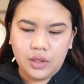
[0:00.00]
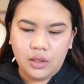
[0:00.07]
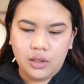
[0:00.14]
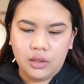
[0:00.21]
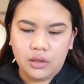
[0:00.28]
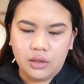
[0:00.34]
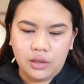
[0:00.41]

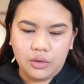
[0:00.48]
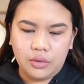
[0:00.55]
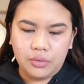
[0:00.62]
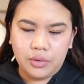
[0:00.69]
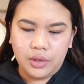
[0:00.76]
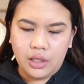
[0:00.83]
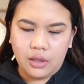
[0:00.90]
and there
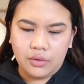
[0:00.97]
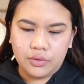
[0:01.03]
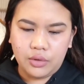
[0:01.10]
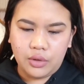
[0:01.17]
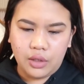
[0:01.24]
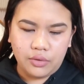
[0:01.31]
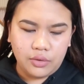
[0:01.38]
we have
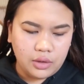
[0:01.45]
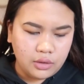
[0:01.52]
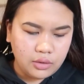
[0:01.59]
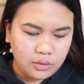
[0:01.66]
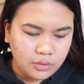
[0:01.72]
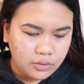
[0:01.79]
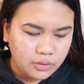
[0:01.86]
to have that
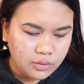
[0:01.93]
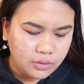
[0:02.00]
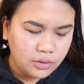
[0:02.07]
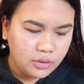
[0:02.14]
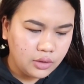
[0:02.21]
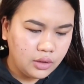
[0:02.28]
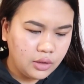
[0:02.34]

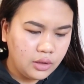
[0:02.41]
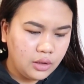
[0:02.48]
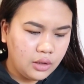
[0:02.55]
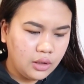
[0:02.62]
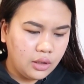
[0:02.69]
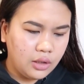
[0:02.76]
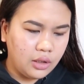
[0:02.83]

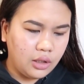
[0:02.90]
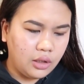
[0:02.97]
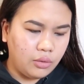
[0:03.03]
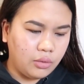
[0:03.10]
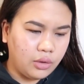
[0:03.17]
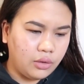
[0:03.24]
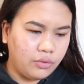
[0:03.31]

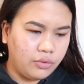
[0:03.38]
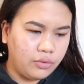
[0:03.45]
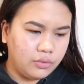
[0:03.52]
91.